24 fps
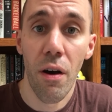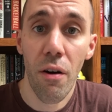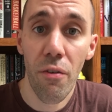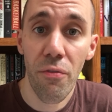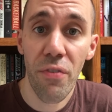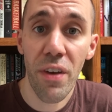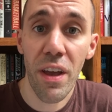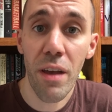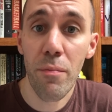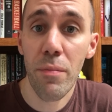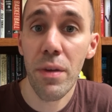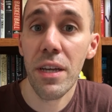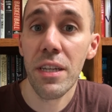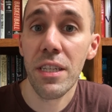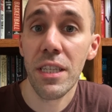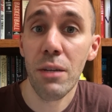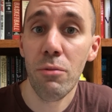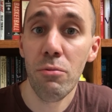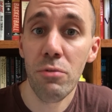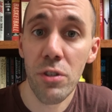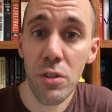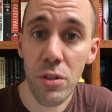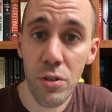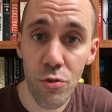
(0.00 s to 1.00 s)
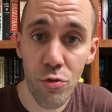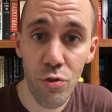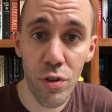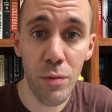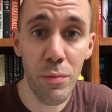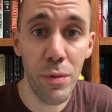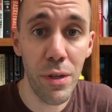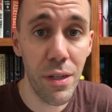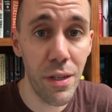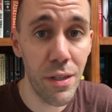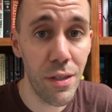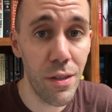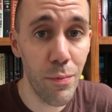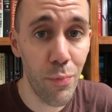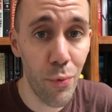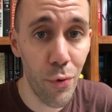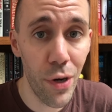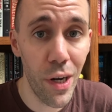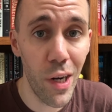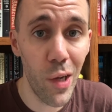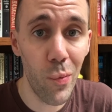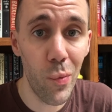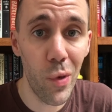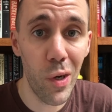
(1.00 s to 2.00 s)
a fan base that was extremely
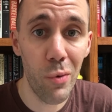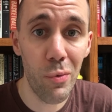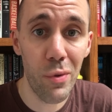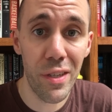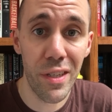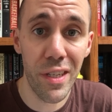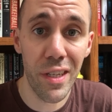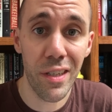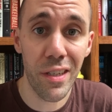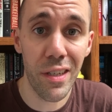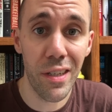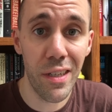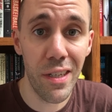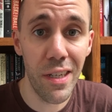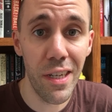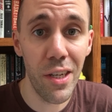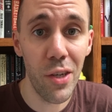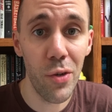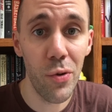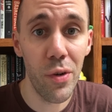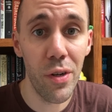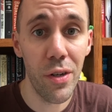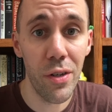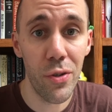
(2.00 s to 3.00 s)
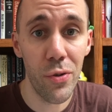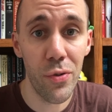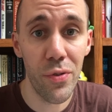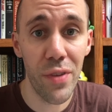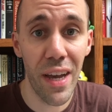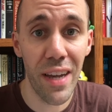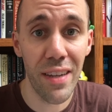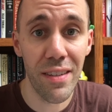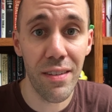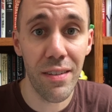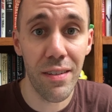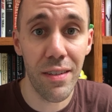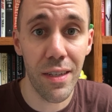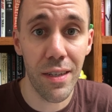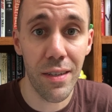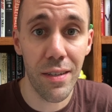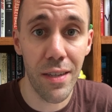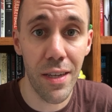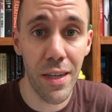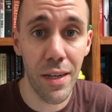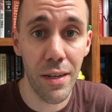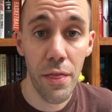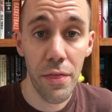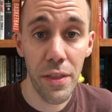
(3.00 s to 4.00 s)
disappointed when it was discontinued in
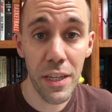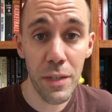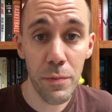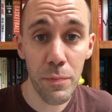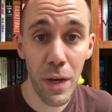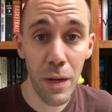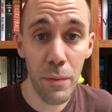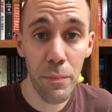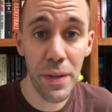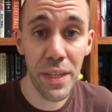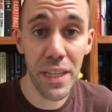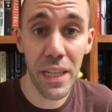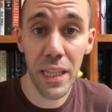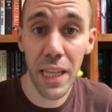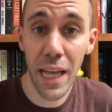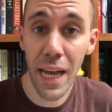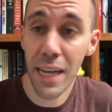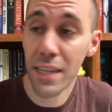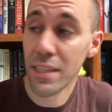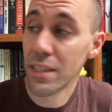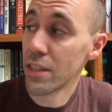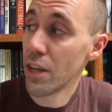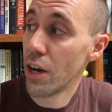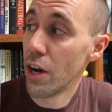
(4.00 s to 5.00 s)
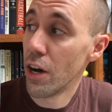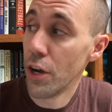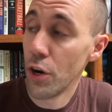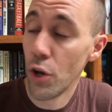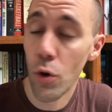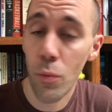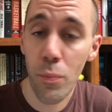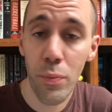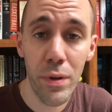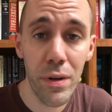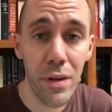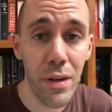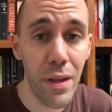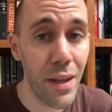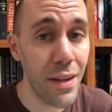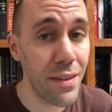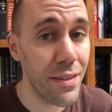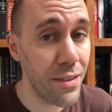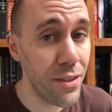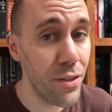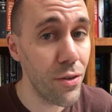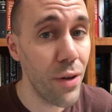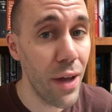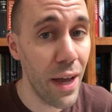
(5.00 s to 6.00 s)
2016. This might be the last unopened and
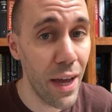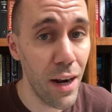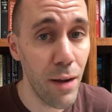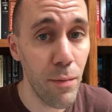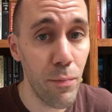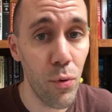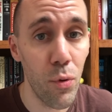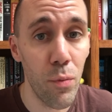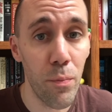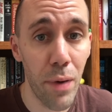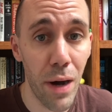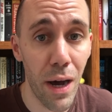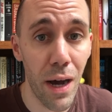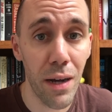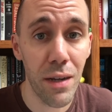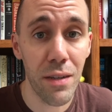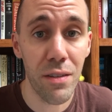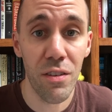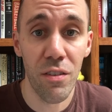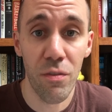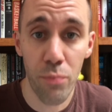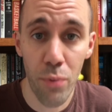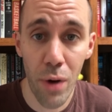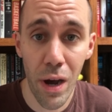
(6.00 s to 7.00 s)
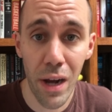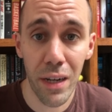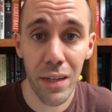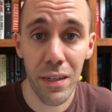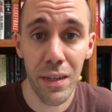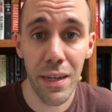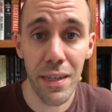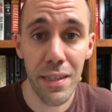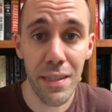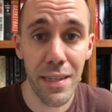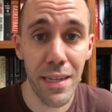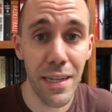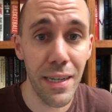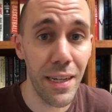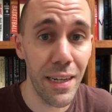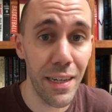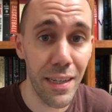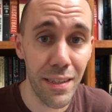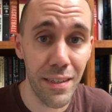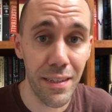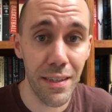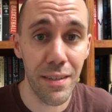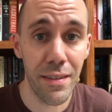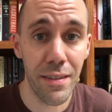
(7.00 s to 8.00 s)
still edible box of Product 19 in
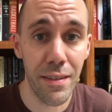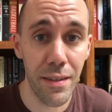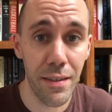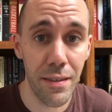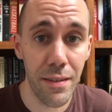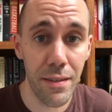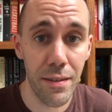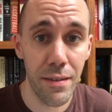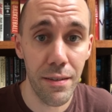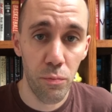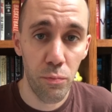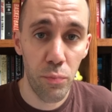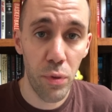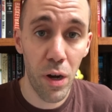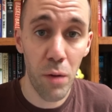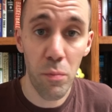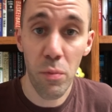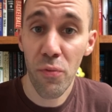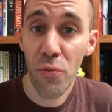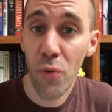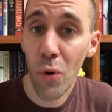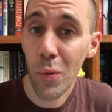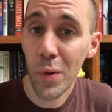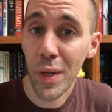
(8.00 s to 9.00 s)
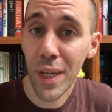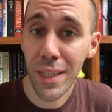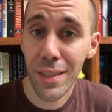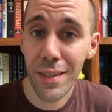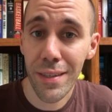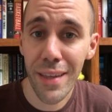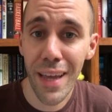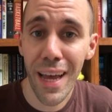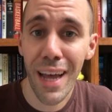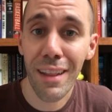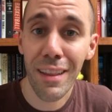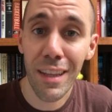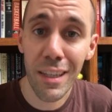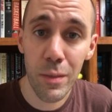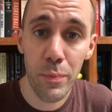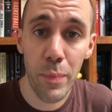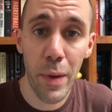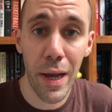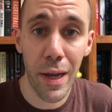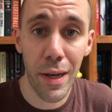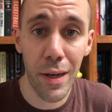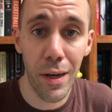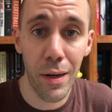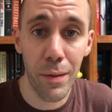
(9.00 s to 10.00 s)
existence. But before we get to that, let's back